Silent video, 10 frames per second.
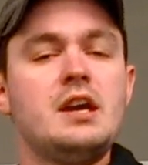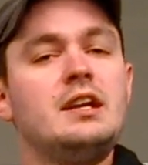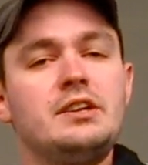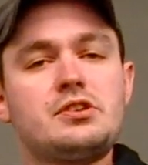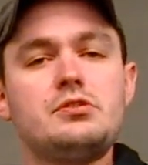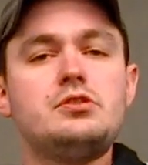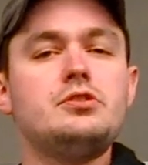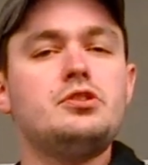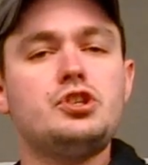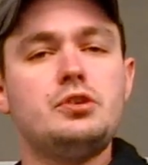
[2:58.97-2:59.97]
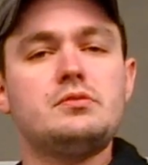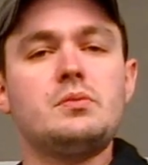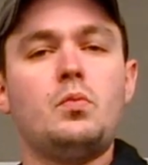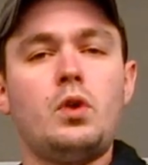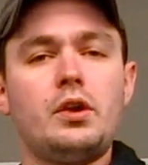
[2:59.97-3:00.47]
Let's go shoot
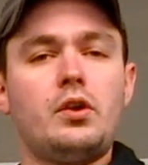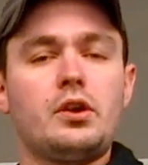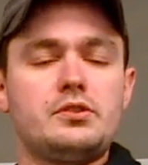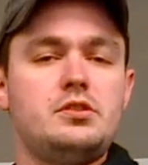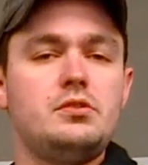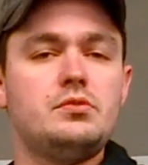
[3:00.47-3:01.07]
some 1R2